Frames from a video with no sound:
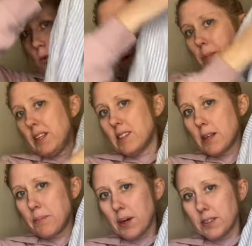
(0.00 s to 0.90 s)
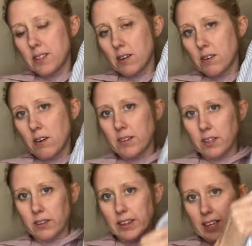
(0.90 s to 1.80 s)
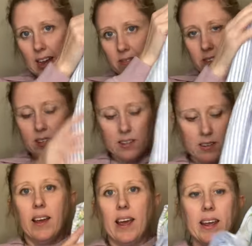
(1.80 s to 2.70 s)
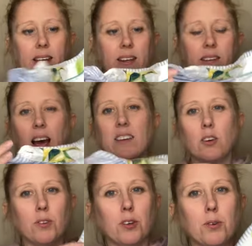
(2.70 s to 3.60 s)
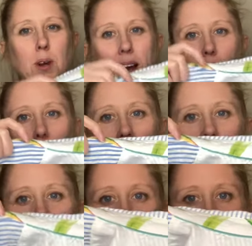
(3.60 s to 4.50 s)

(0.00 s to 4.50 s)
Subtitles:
women's. The buttons are on the left. And I don't know how well Tommy